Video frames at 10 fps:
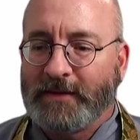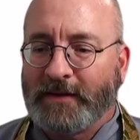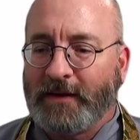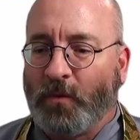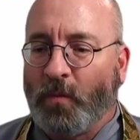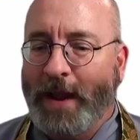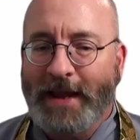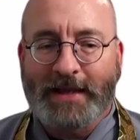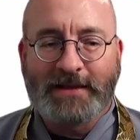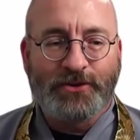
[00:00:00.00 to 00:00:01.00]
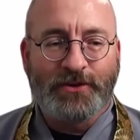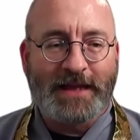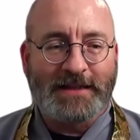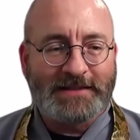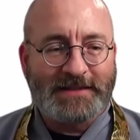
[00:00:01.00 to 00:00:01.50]
Awakened to that
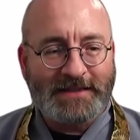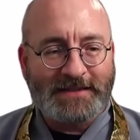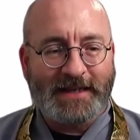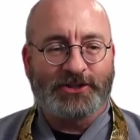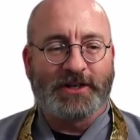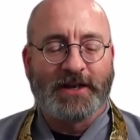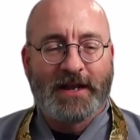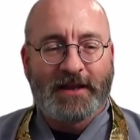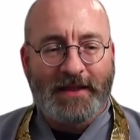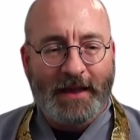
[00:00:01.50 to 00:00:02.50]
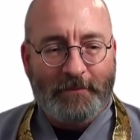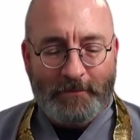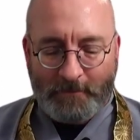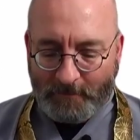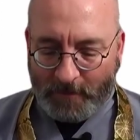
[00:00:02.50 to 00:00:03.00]
cessation that
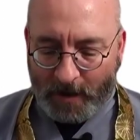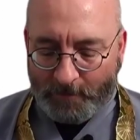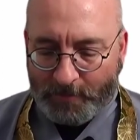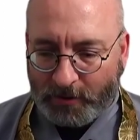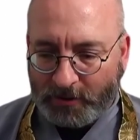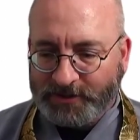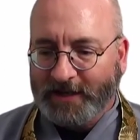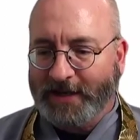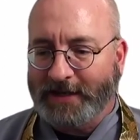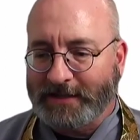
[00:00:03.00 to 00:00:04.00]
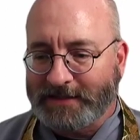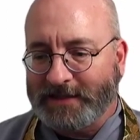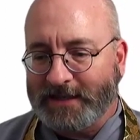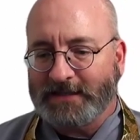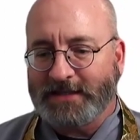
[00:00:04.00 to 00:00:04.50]
a person can
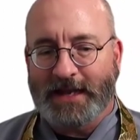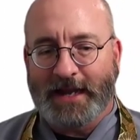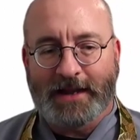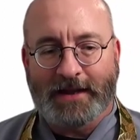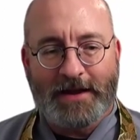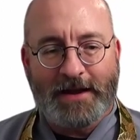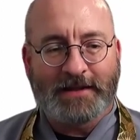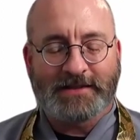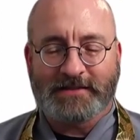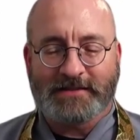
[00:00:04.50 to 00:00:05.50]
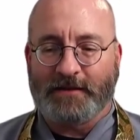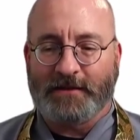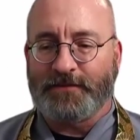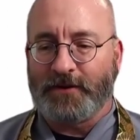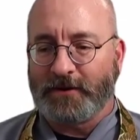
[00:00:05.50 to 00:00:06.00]
exist and not
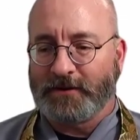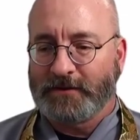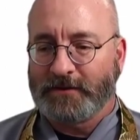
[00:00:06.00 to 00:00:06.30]
suffer.